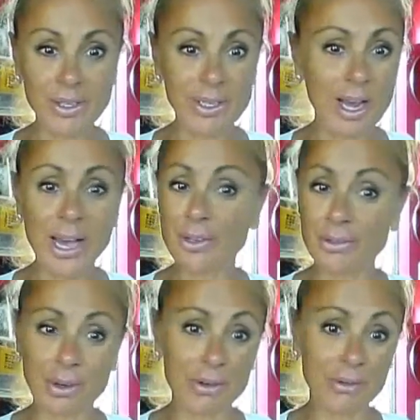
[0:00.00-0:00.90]

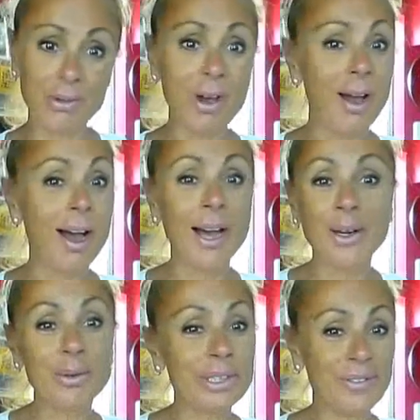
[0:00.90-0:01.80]
don't know. I
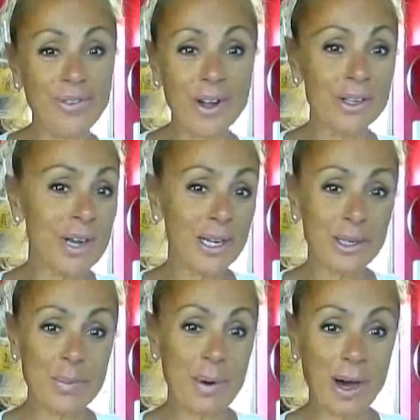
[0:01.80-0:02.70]
don't really follow
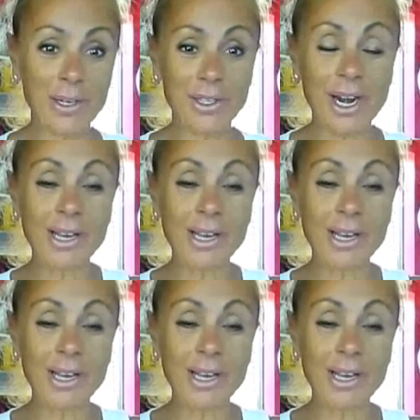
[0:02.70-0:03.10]
Harry Potter.